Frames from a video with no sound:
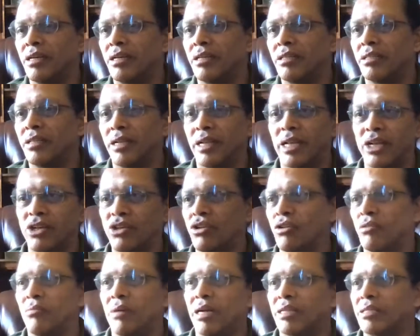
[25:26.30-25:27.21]
The ratio,
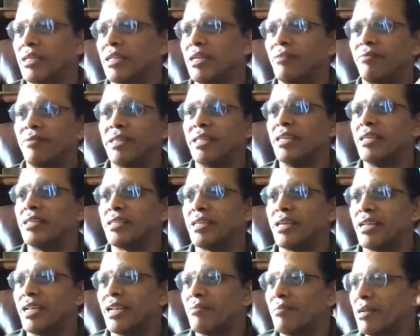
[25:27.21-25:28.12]
matra, everything is
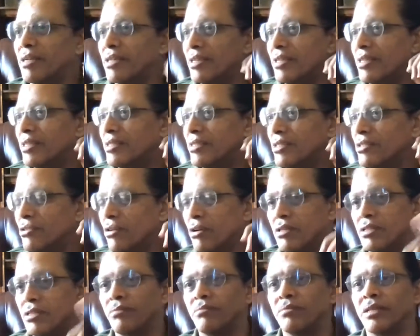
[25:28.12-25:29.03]
correct, but this is not
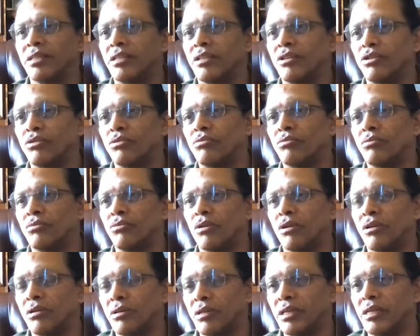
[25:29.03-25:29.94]
something that you
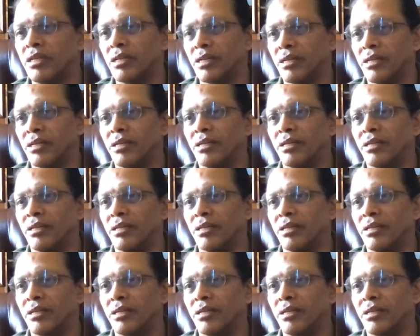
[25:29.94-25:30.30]
want to hear.